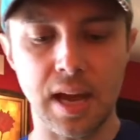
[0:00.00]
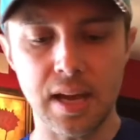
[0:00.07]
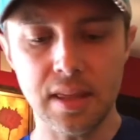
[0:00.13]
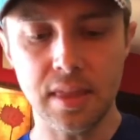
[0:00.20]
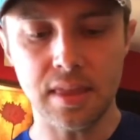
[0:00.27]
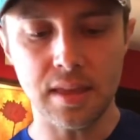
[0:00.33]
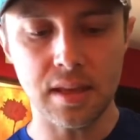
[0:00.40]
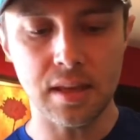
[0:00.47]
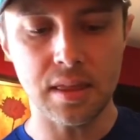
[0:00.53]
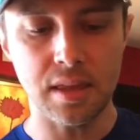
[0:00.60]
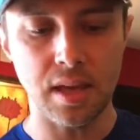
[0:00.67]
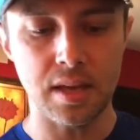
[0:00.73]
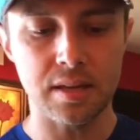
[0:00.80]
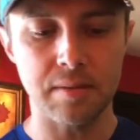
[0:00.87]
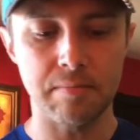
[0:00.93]
I think
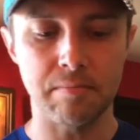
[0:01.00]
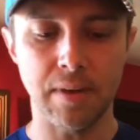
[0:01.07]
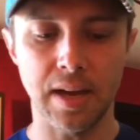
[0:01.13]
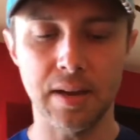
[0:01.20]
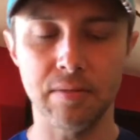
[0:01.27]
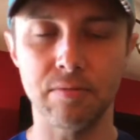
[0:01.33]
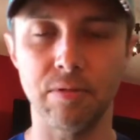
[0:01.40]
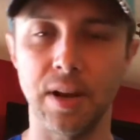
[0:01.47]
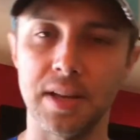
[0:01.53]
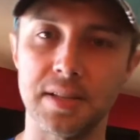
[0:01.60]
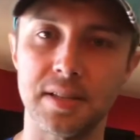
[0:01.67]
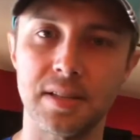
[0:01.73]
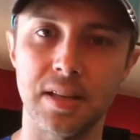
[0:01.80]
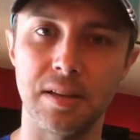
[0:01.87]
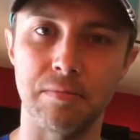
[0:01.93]
that my
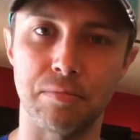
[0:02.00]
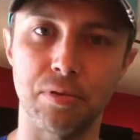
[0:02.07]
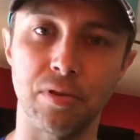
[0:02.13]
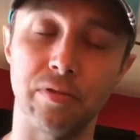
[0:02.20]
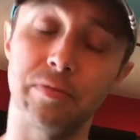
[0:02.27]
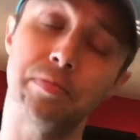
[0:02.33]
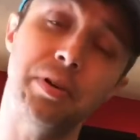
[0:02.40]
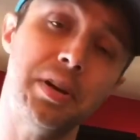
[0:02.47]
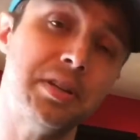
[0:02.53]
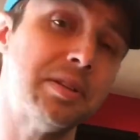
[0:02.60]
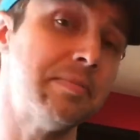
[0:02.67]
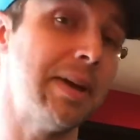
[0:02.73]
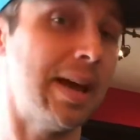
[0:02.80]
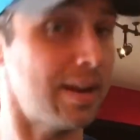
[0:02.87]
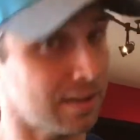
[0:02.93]
rest improved pretty
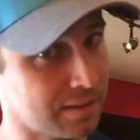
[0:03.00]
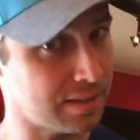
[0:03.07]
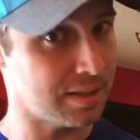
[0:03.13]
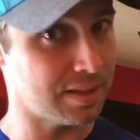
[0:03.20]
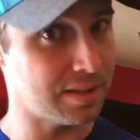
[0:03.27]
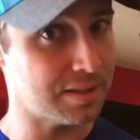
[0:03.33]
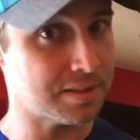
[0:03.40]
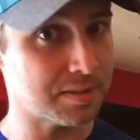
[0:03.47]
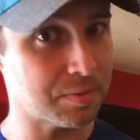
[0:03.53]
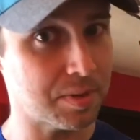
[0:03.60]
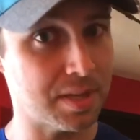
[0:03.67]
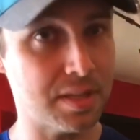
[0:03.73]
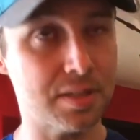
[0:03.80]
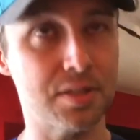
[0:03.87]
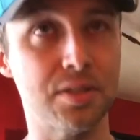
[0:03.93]
dramatically this
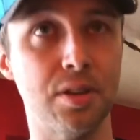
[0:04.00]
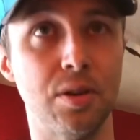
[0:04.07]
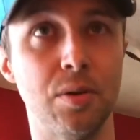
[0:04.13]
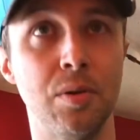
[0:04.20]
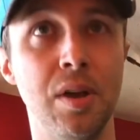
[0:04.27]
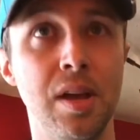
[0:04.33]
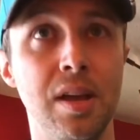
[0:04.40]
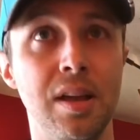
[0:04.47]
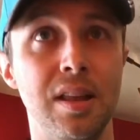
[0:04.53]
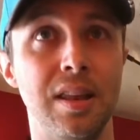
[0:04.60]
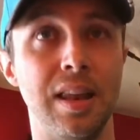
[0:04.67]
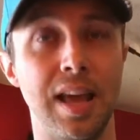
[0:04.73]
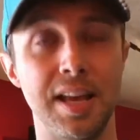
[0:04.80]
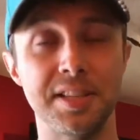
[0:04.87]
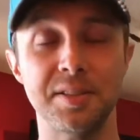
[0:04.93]
week. So
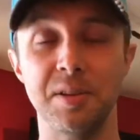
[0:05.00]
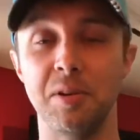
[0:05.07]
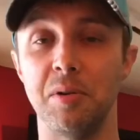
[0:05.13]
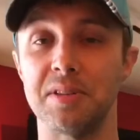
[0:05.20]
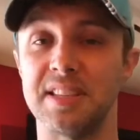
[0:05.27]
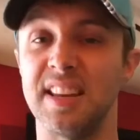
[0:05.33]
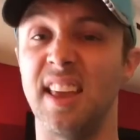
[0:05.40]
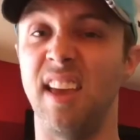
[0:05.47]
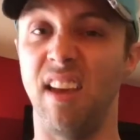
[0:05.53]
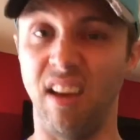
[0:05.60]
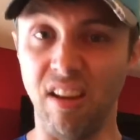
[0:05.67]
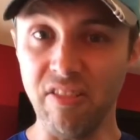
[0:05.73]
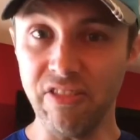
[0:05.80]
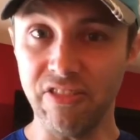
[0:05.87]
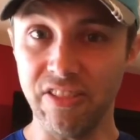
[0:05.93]
last week was an
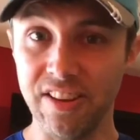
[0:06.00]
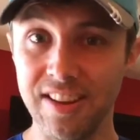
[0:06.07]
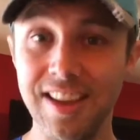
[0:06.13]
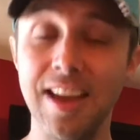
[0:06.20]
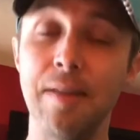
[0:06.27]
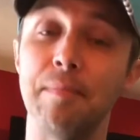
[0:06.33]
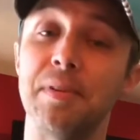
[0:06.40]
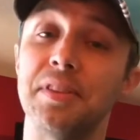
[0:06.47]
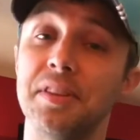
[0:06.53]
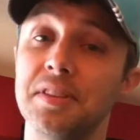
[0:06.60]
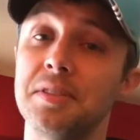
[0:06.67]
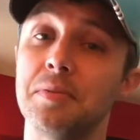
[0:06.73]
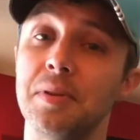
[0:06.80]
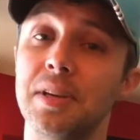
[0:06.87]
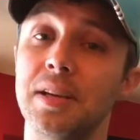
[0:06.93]
F, but
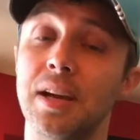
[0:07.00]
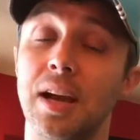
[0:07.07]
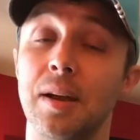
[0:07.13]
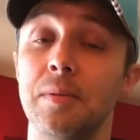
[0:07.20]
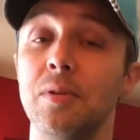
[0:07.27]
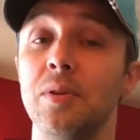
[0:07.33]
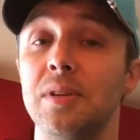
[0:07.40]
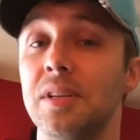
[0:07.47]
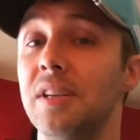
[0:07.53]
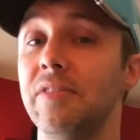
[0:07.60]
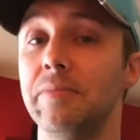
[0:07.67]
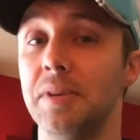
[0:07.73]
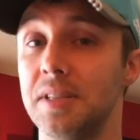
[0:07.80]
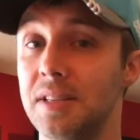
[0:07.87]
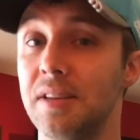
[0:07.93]
this week I'm going to
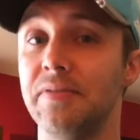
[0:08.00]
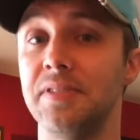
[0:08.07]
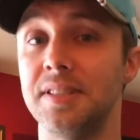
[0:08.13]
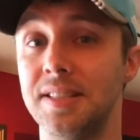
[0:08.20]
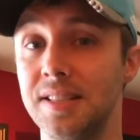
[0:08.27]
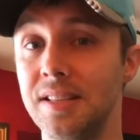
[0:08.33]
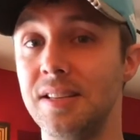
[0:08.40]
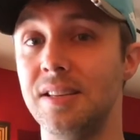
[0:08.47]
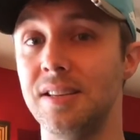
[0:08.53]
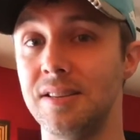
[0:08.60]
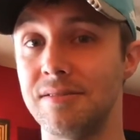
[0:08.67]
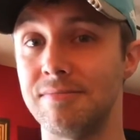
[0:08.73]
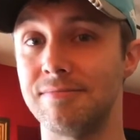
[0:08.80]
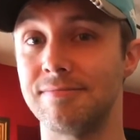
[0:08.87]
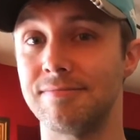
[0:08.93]
give myself a C.